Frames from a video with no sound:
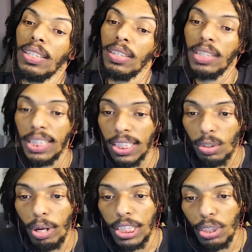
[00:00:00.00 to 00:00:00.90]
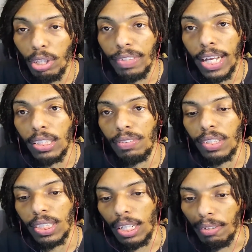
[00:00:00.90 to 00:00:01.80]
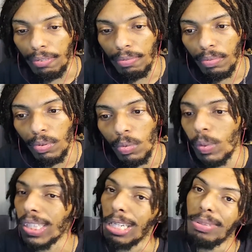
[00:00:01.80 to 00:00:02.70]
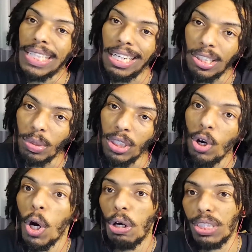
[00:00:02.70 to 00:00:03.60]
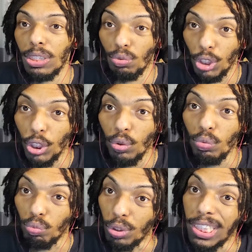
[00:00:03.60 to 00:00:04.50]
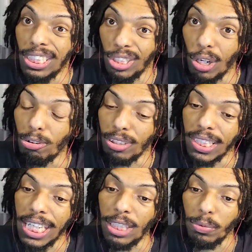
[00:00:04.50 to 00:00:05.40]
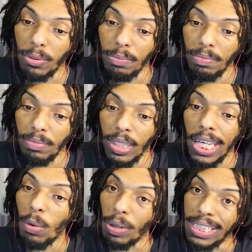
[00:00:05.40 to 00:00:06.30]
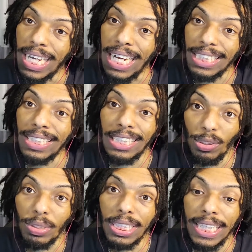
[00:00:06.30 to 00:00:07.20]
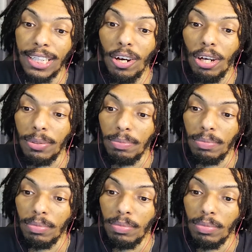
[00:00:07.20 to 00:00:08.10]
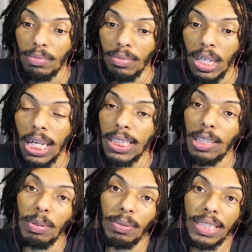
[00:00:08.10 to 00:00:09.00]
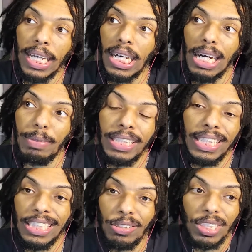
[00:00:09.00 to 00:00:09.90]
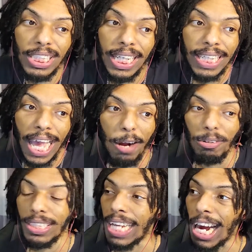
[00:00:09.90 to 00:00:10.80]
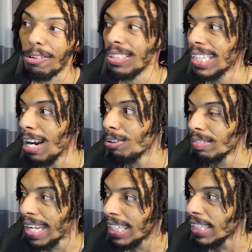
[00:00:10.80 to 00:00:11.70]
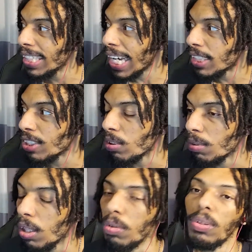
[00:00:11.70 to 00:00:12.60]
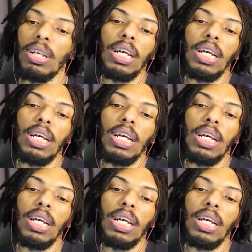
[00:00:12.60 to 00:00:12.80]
This is a question you have to answer for yourself. When it comes down to it, only you really know your schedule and what tasks that you could take on. Some people say, is it going to take hours and hours and hours of editing? I just don't know.